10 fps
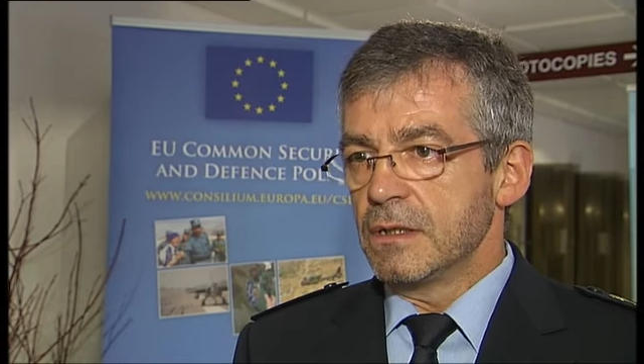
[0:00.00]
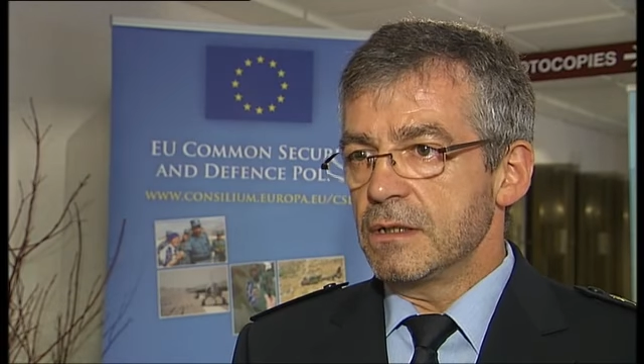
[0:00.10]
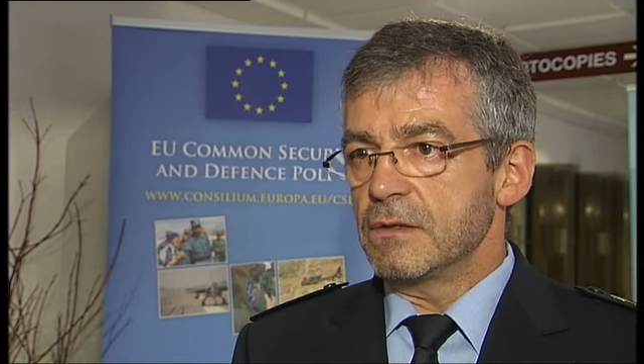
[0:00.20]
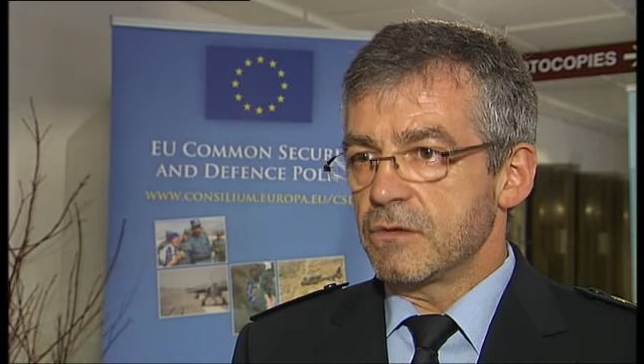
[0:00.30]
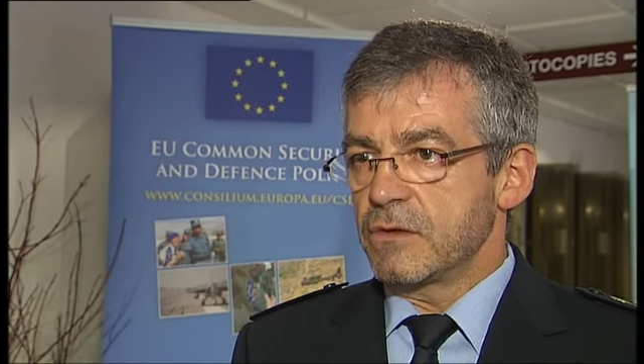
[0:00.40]

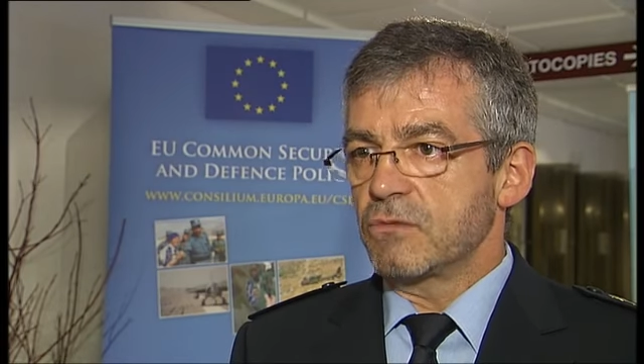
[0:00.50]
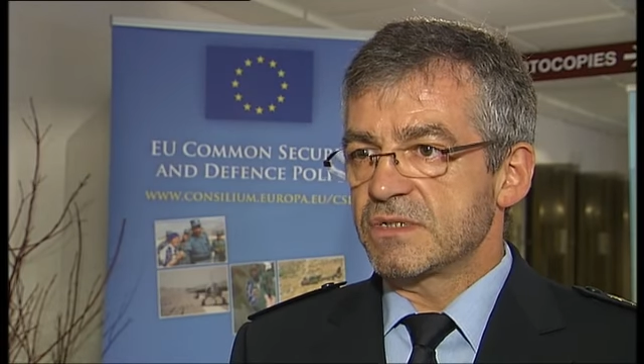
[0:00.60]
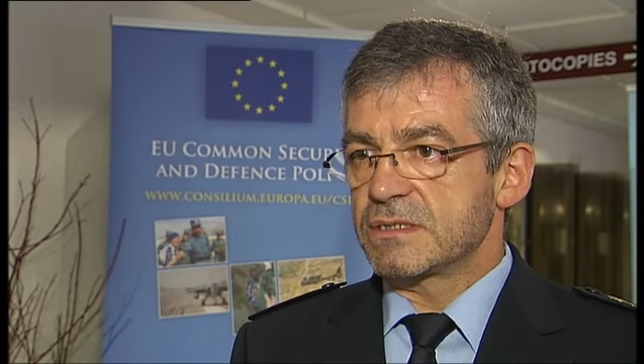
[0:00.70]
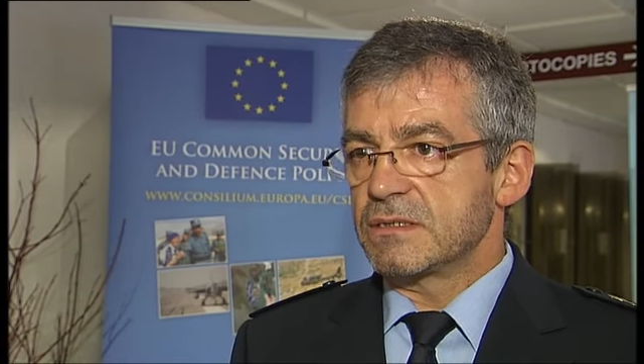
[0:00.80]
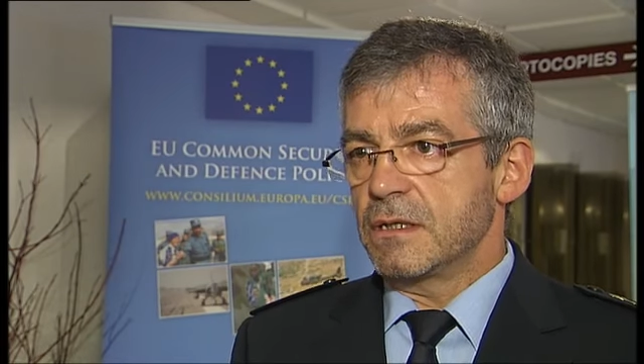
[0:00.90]
uh,
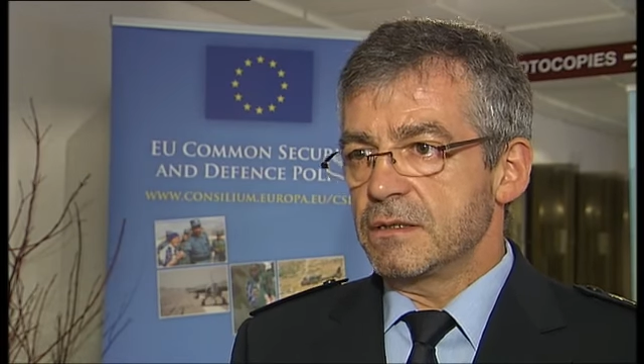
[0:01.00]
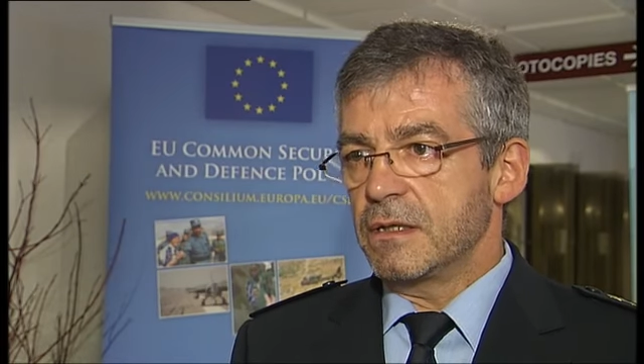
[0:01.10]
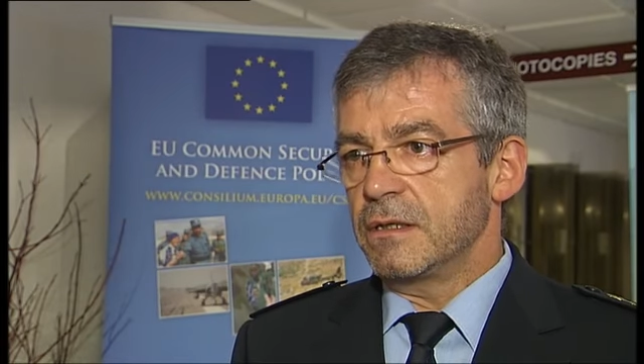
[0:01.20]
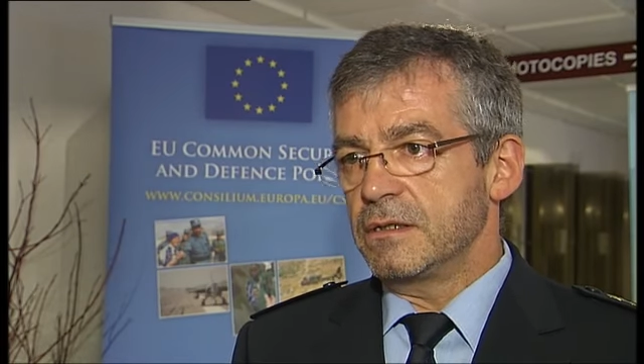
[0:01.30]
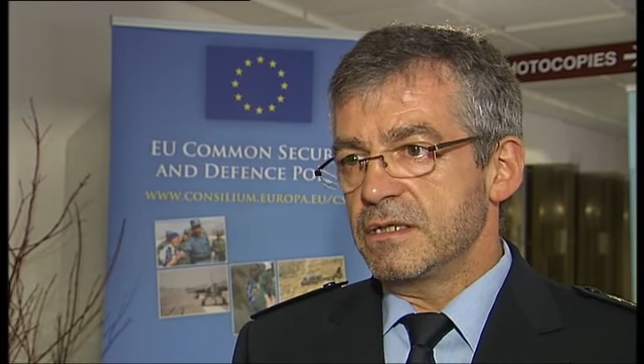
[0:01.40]
those uh,
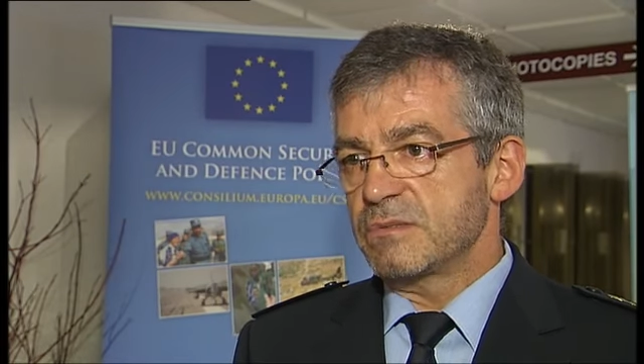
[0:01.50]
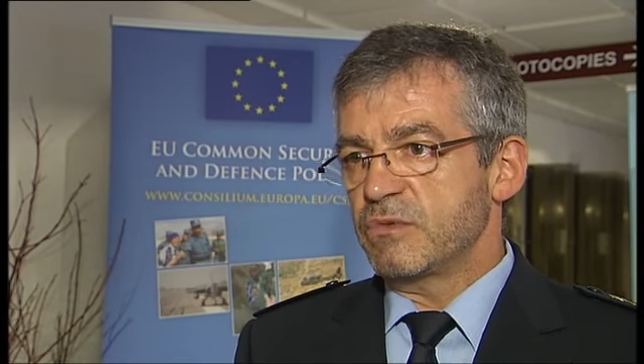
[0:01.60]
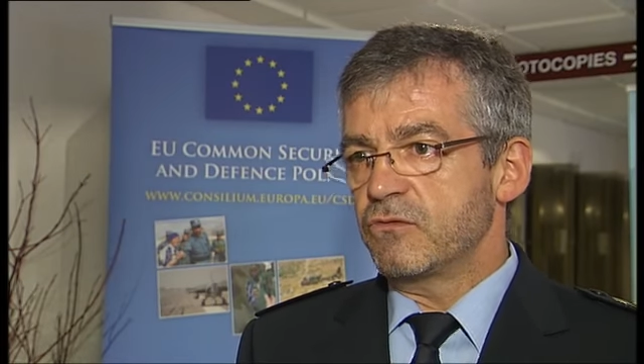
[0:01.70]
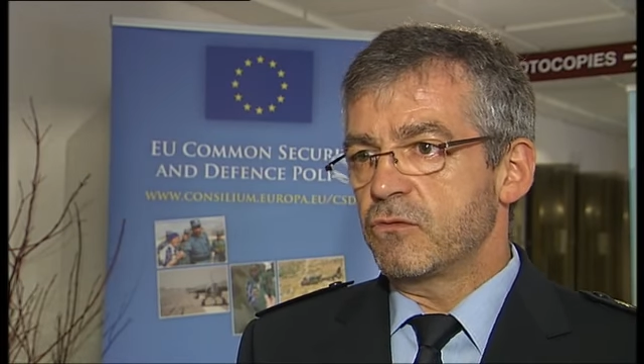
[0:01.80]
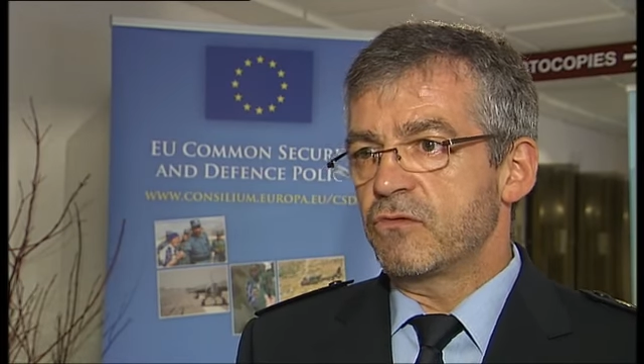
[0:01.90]
uh years
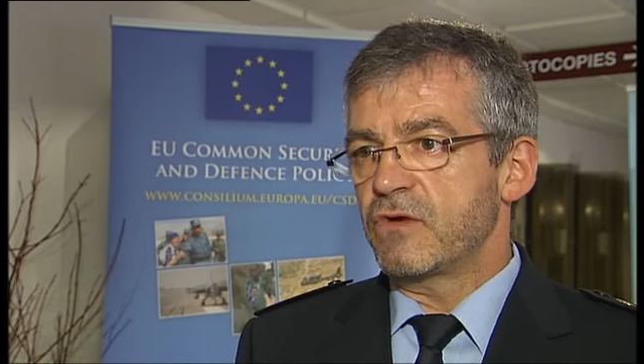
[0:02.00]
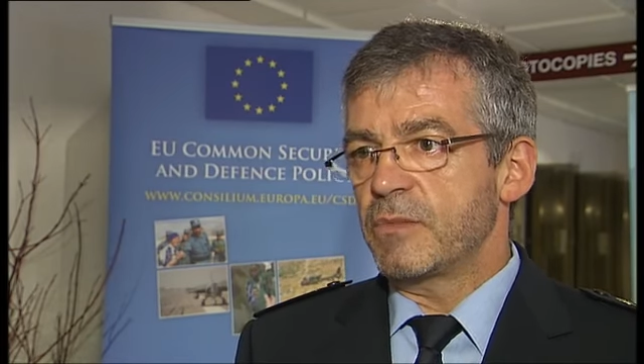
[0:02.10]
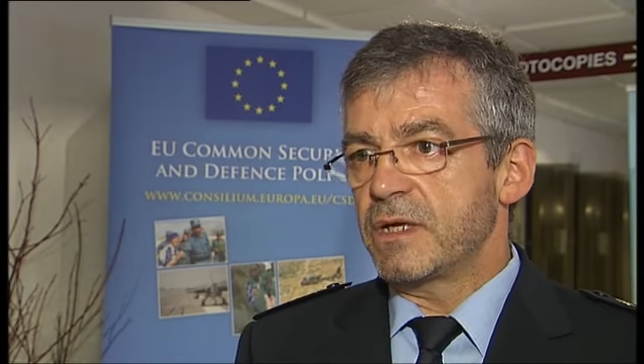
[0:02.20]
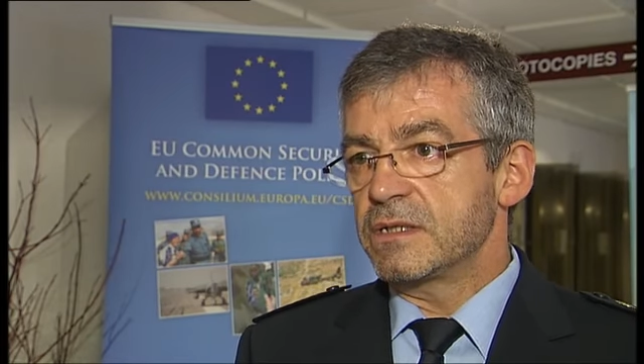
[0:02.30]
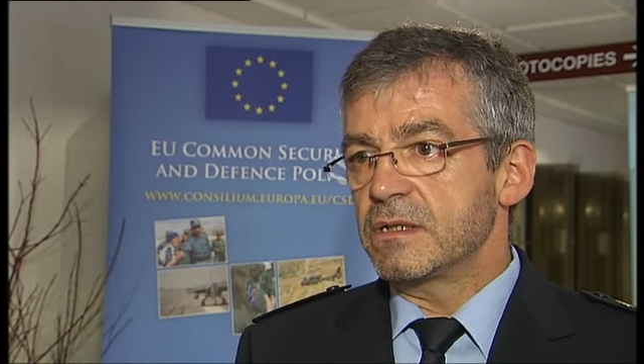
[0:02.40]
before
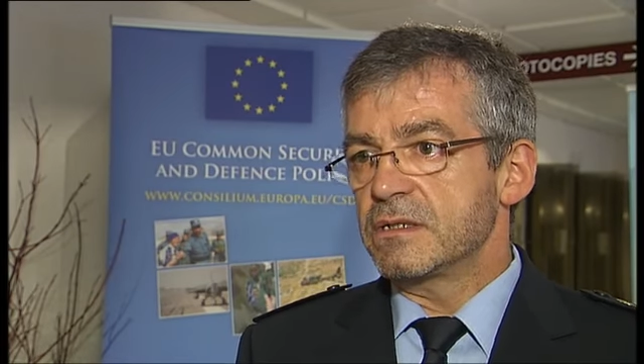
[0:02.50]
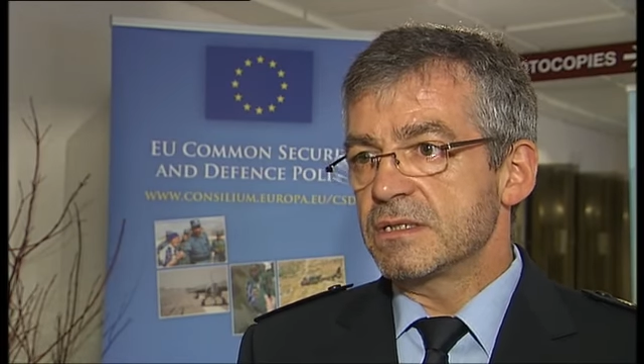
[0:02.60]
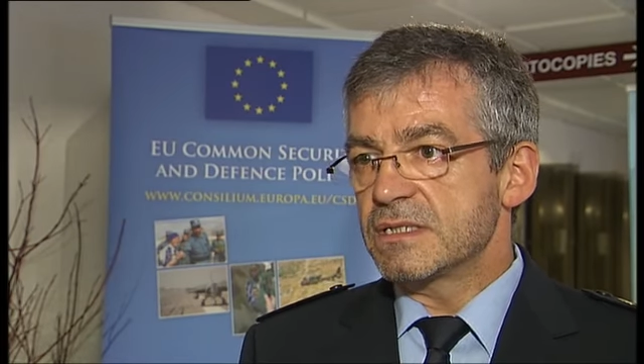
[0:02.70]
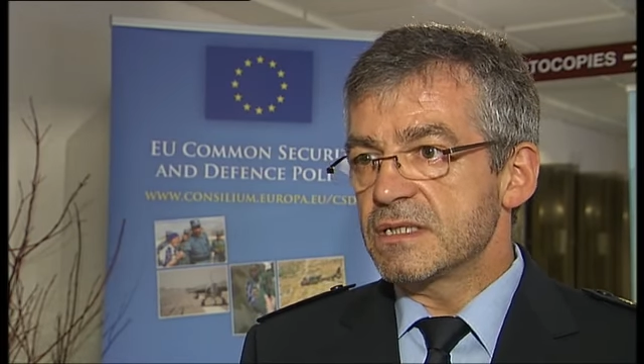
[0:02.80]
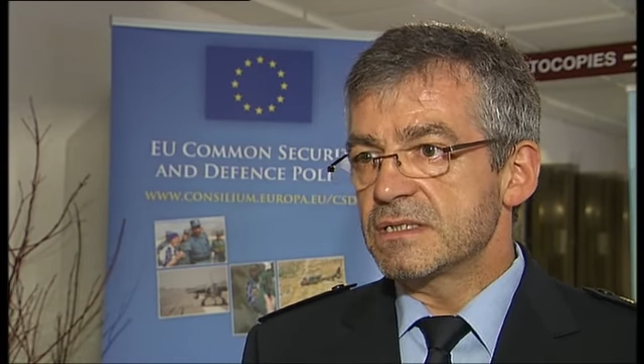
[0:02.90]
from
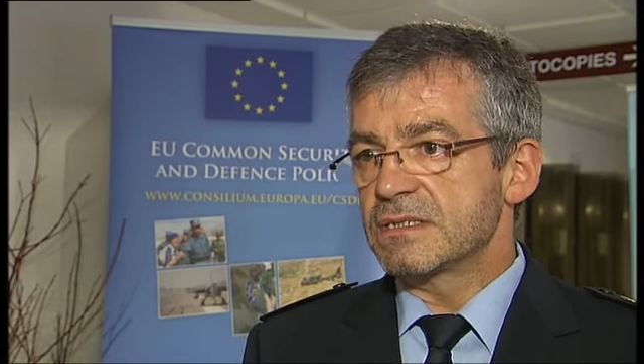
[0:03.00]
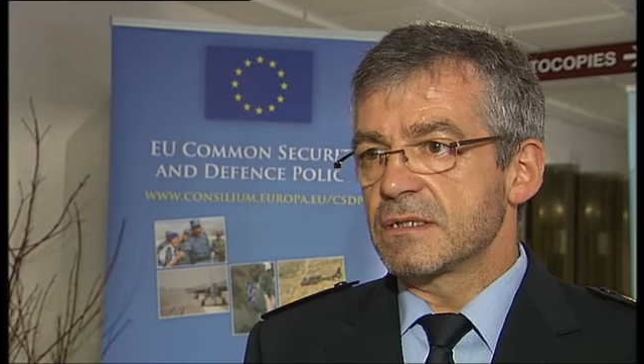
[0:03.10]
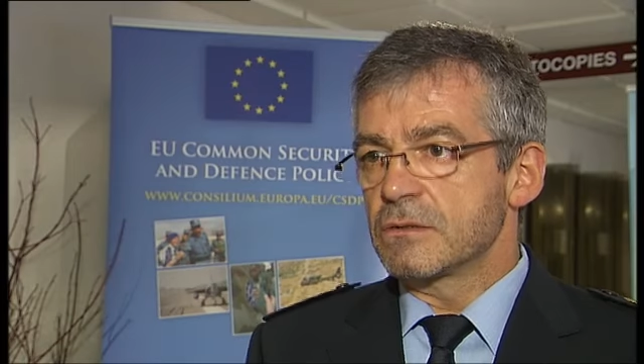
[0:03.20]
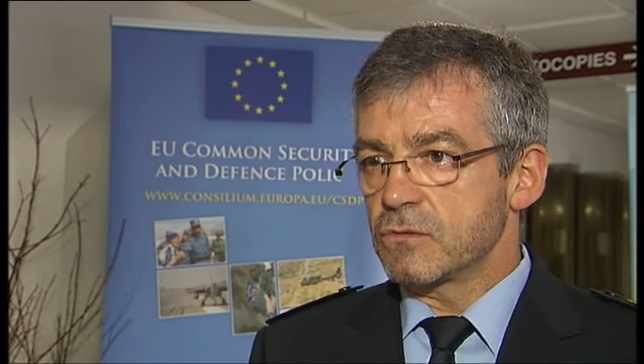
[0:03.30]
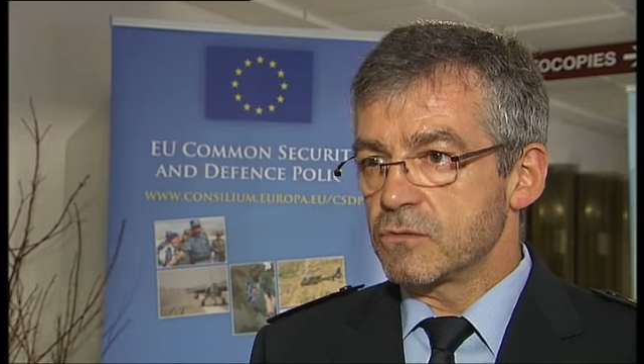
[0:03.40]
1996
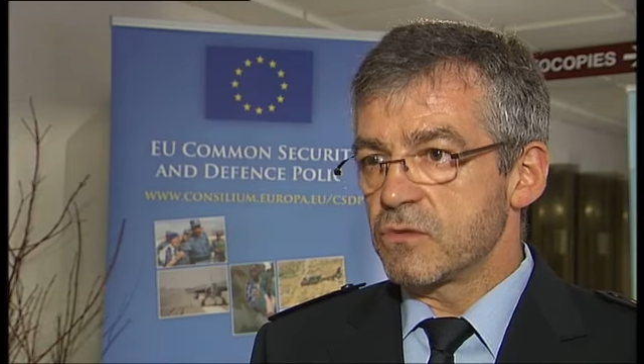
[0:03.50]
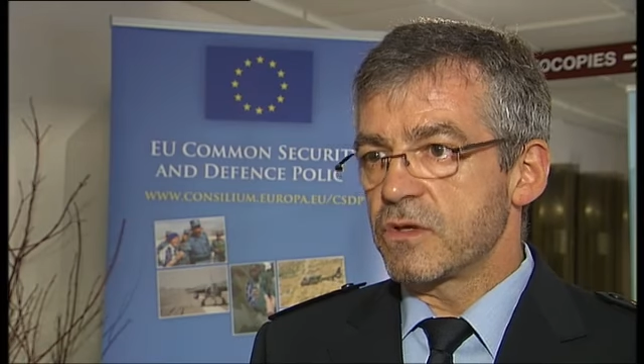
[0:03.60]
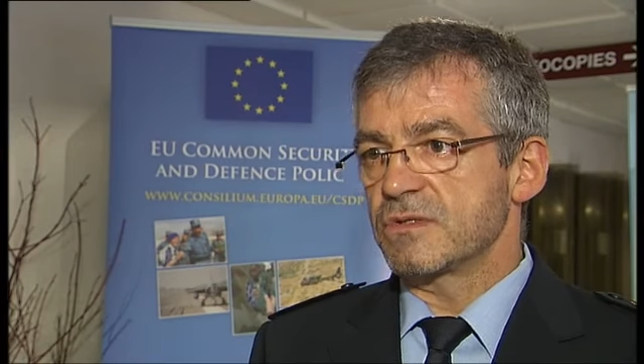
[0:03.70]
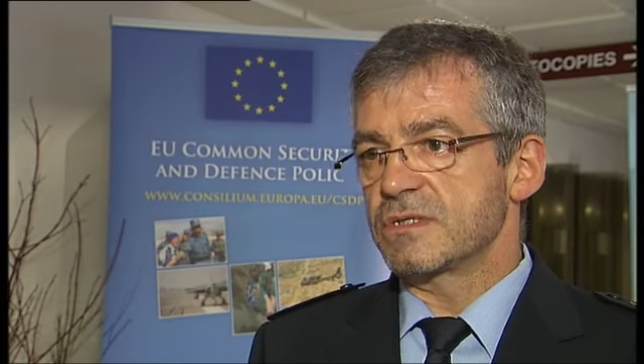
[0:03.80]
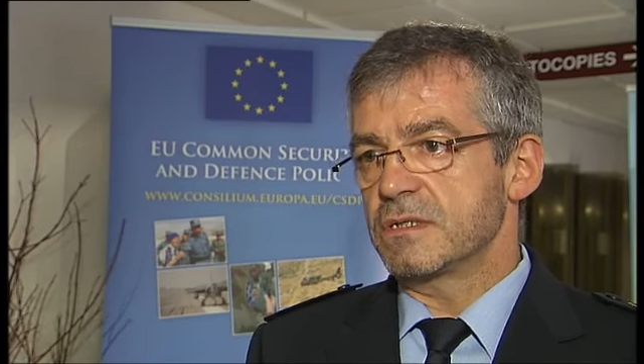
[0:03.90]
to
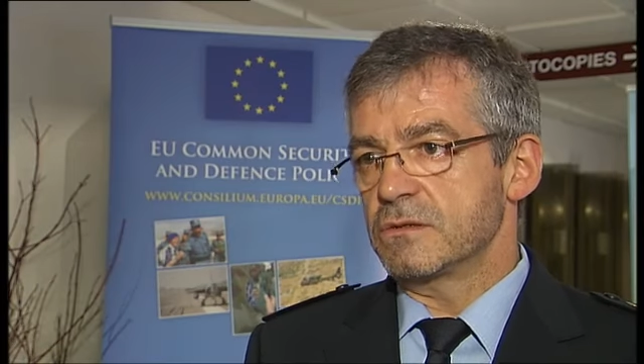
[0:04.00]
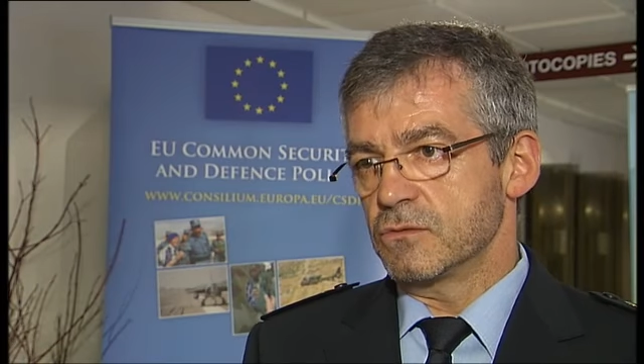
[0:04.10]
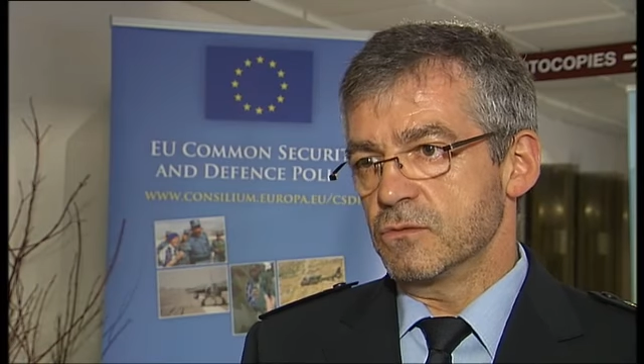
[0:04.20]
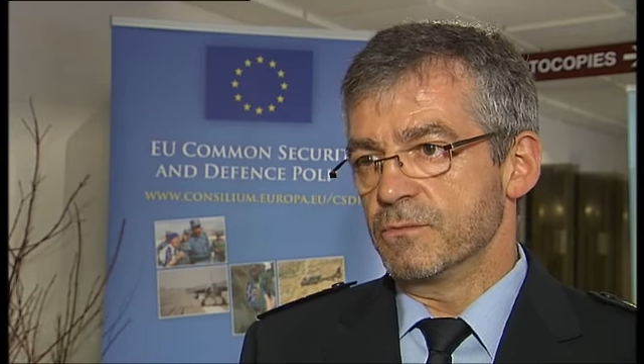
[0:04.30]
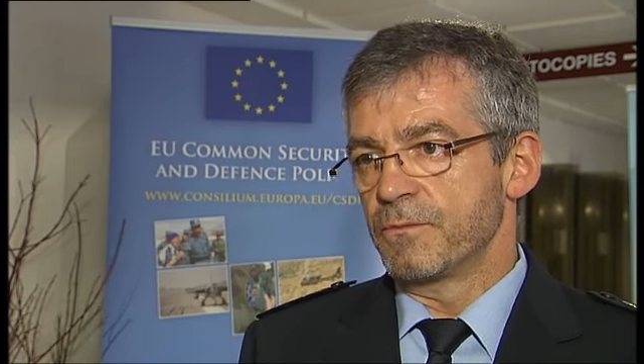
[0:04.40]

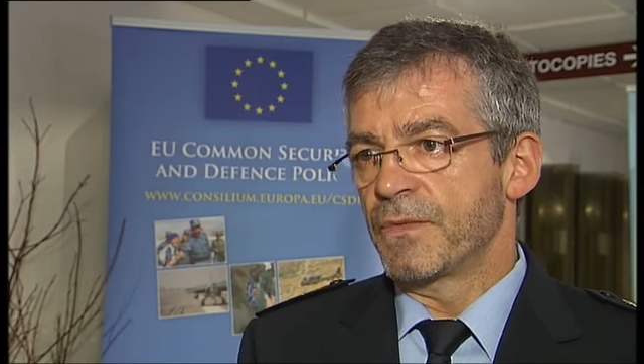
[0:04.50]
2002